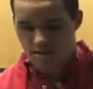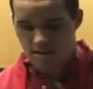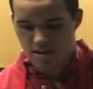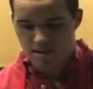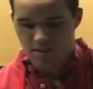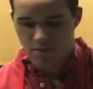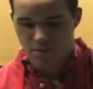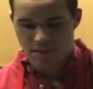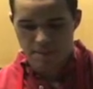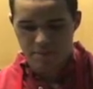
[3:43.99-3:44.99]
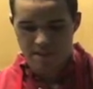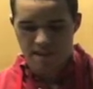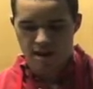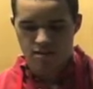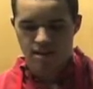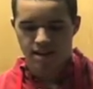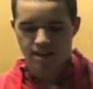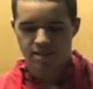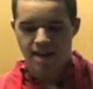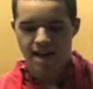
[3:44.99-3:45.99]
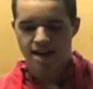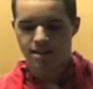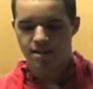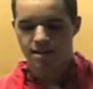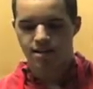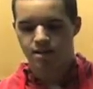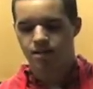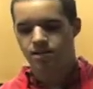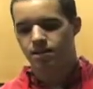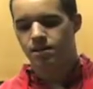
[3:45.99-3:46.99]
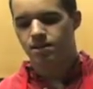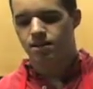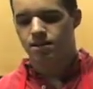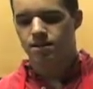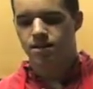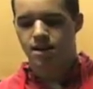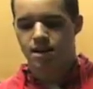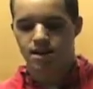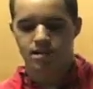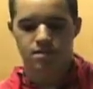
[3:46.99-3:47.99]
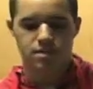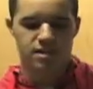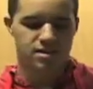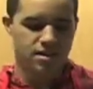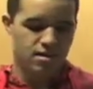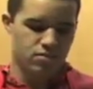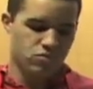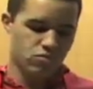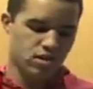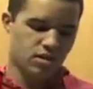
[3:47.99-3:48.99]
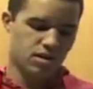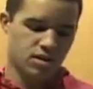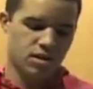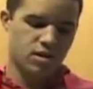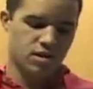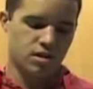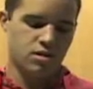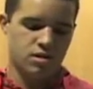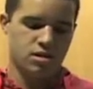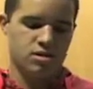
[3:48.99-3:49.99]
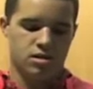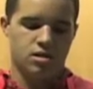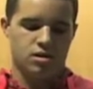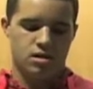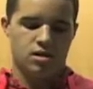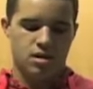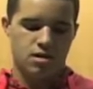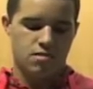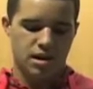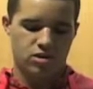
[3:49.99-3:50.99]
and you plop it down like that, and you mix it up really good. And make